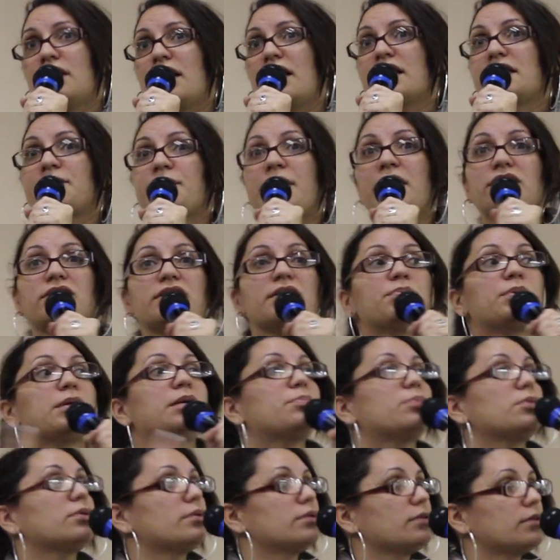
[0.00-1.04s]
especially
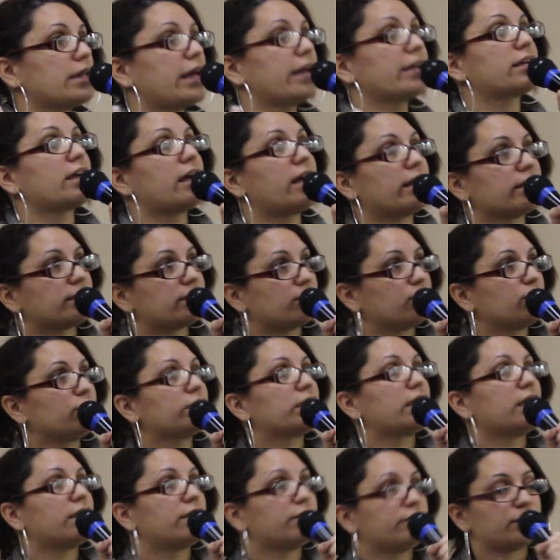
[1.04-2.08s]
people like us who
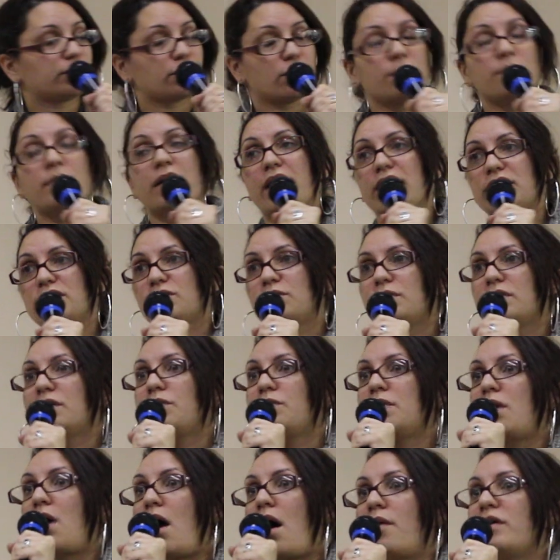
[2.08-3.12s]
give so much.
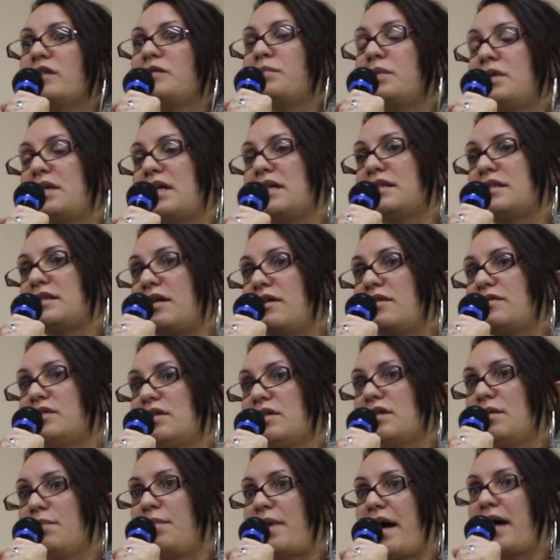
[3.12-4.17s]
We always put ourselves to
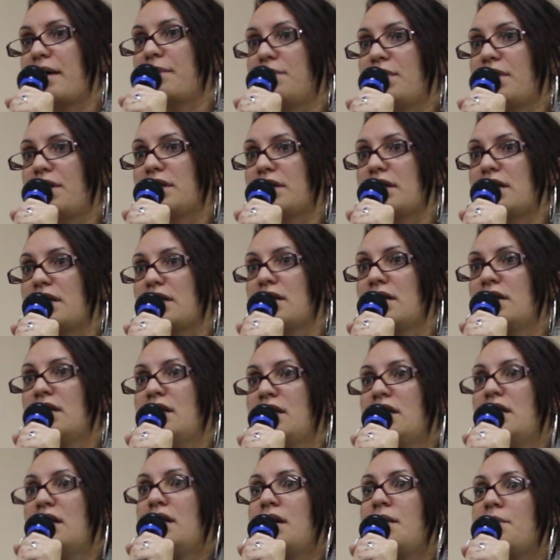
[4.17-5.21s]
the back burner.
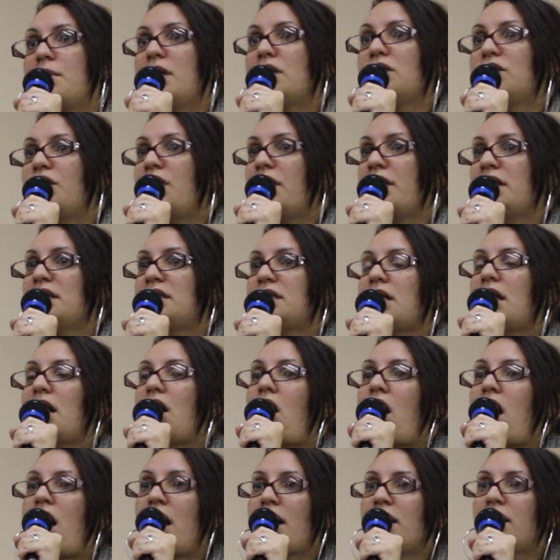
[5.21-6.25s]
But learning to
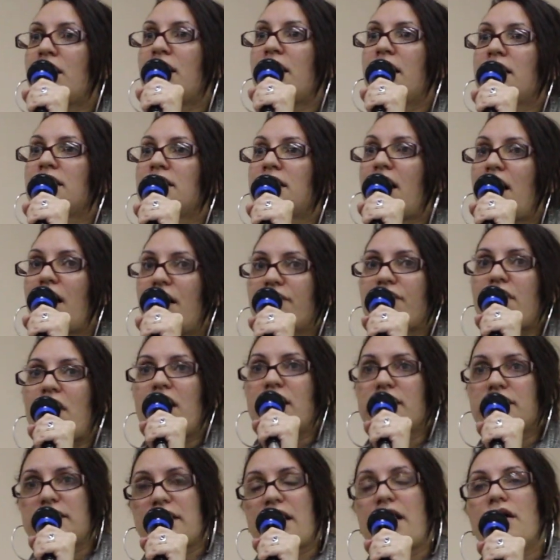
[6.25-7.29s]
honor and love
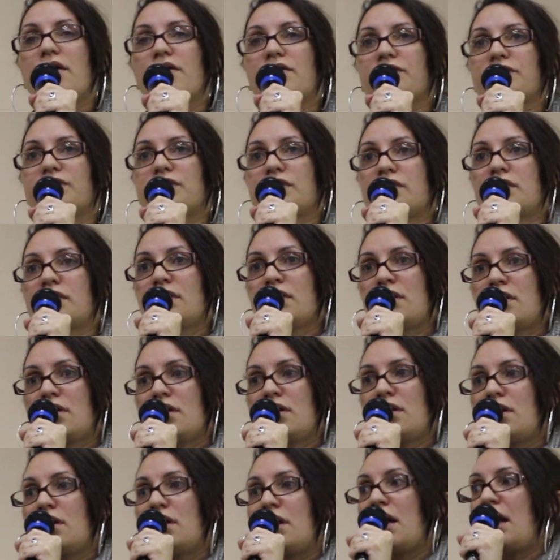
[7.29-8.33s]
ourselves.
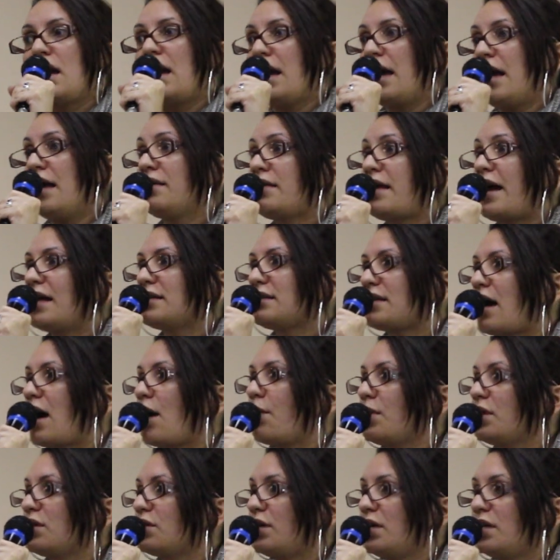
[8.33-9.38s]
And that's
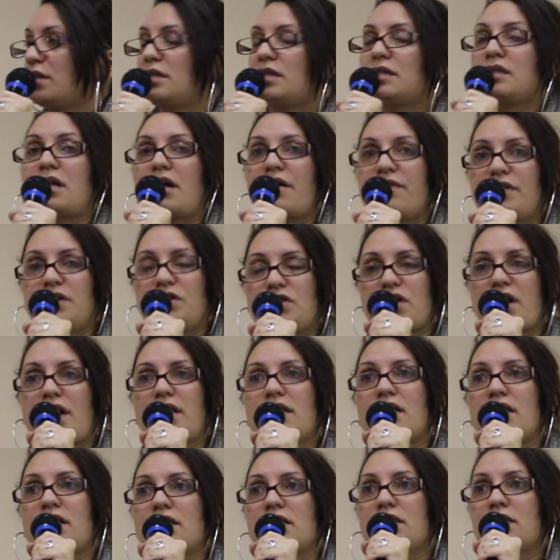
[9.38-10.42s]
how we learn to love each
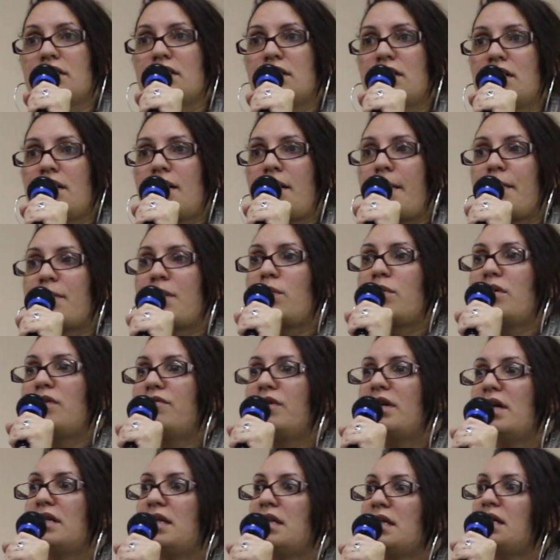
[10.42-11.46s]
other. But we
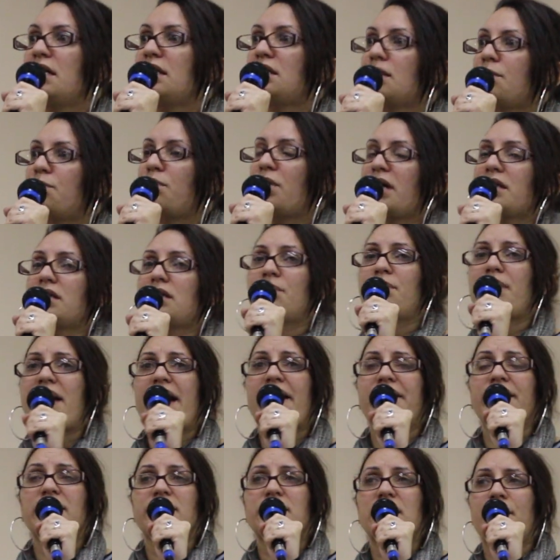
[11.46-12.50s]
really need to break the
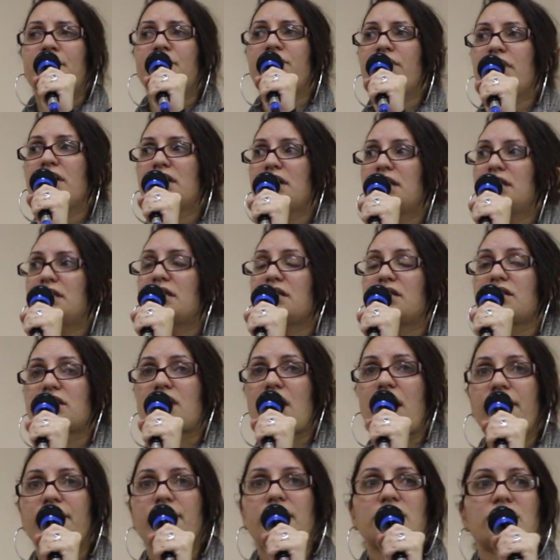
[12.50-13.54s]
barriers. I'm really
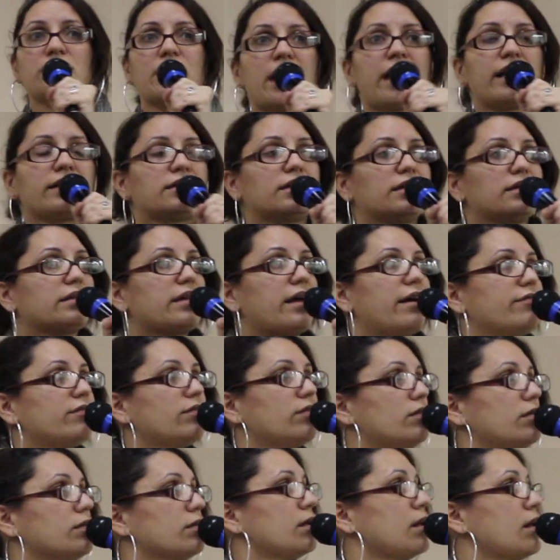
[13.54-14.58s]
discouraged at the
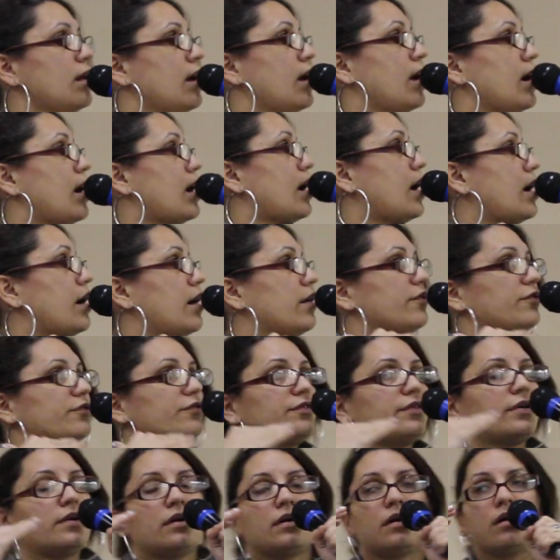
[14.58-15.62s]
level
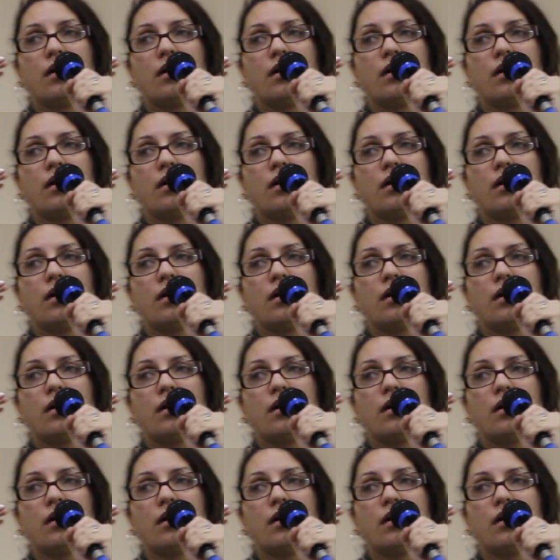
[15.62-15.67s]
of